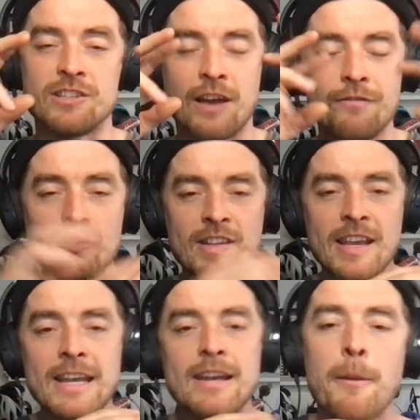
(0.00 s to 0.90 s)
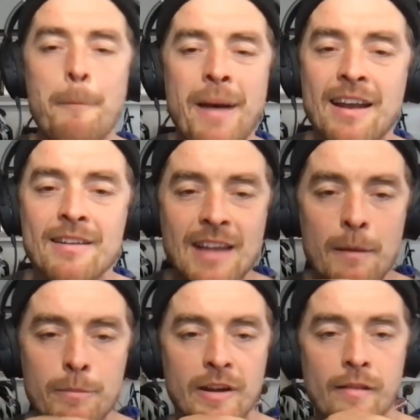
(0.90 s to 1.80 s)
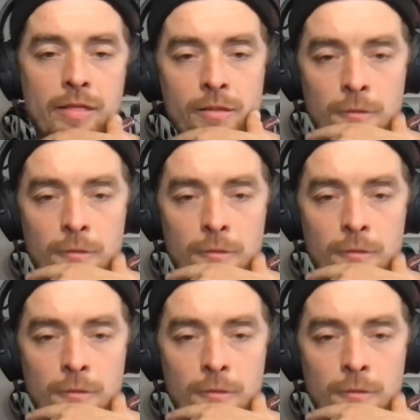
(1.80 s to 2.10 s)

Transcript: Have you seen Pan's Labyrinth?